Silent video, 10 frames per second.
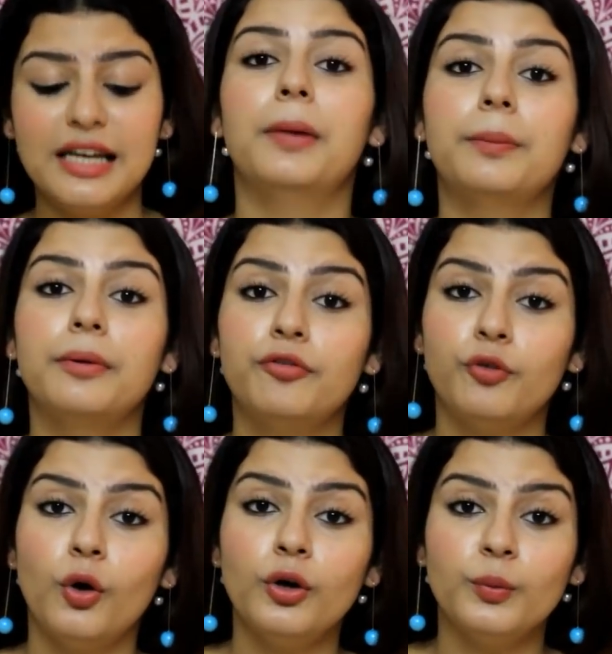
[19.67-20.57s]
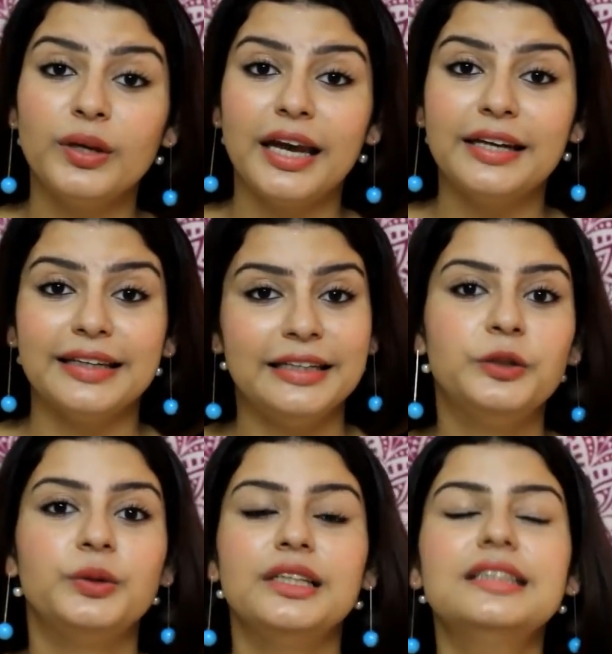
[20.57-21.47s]
But before we get
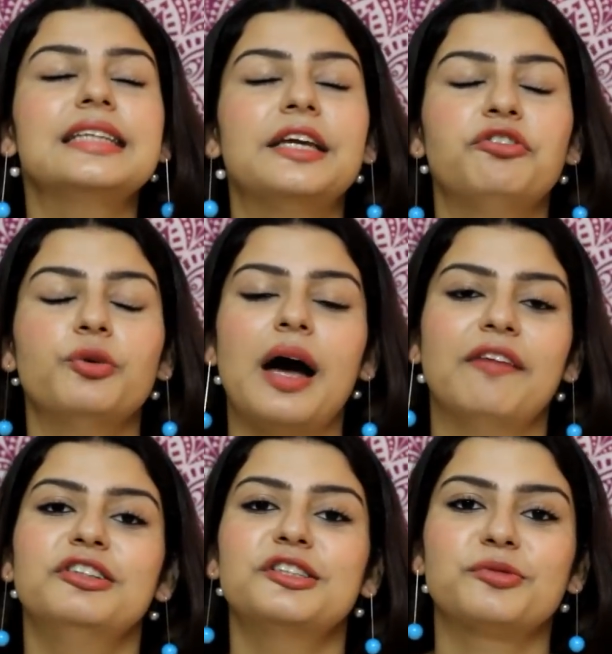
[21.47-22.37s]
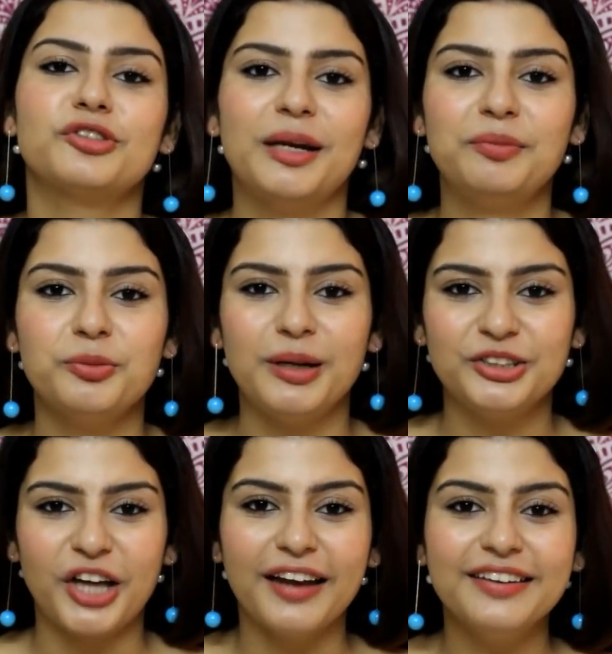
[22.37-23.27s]
into this, if you haven't subscribed to my
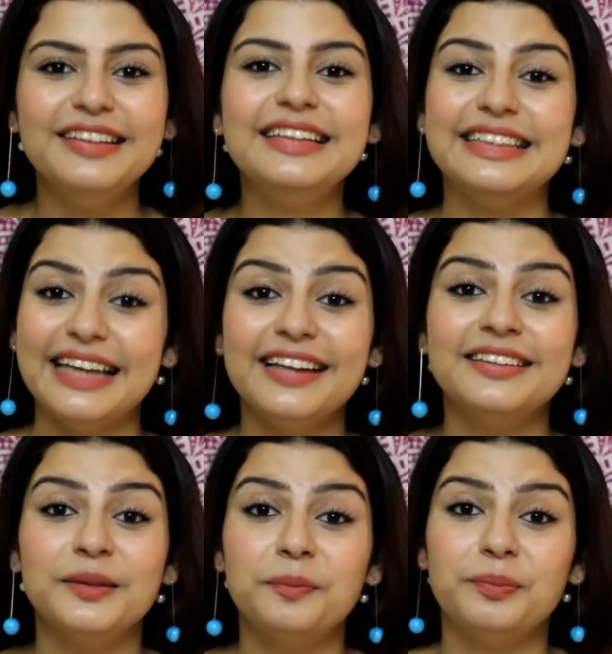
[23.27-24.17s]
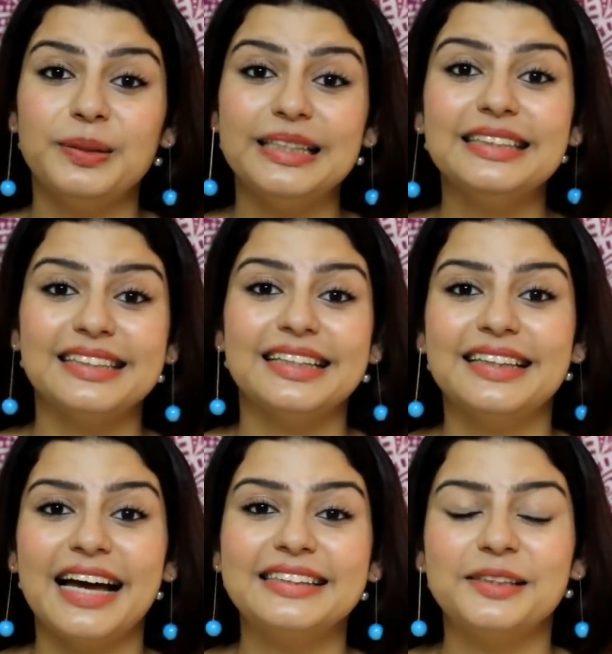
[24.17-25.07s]
channel yet, please
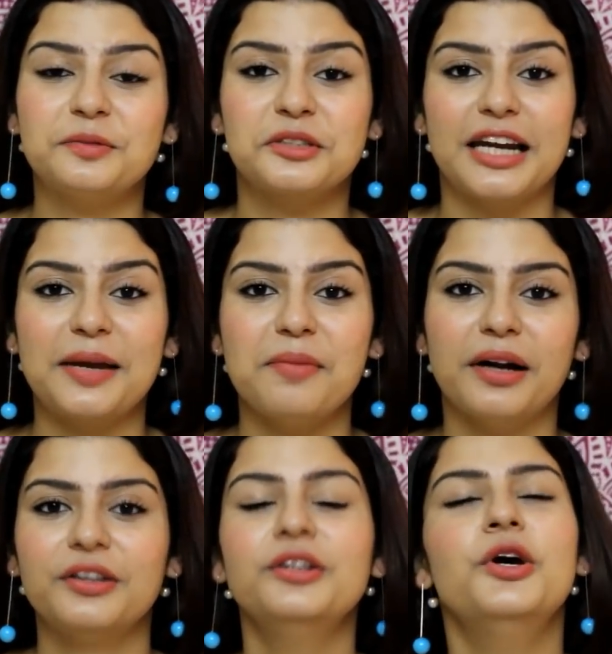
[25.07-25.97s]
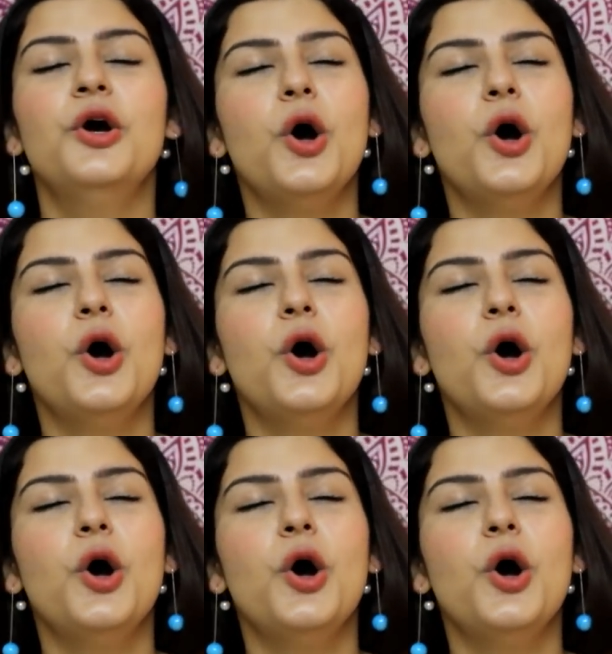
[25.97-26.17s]
hit that subscribe button.